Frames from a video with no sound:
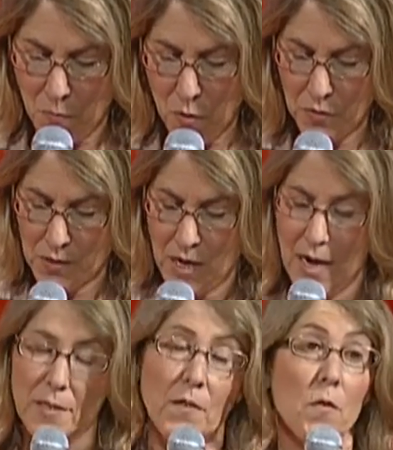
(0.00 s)
both
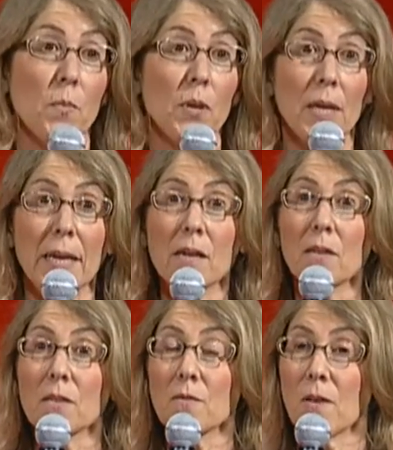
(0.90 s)
sides of the
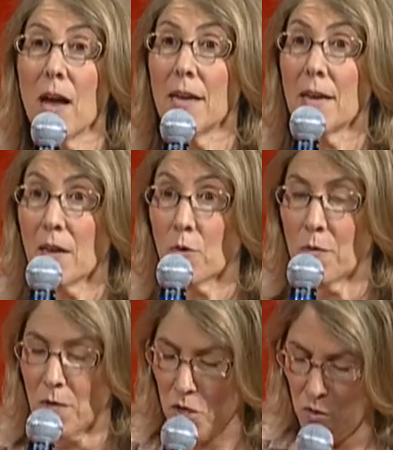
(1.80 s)
political divide here
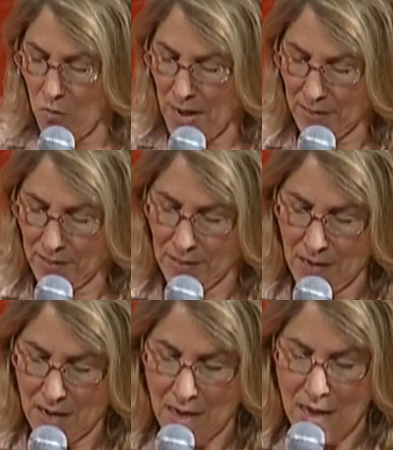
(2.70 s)
in the US.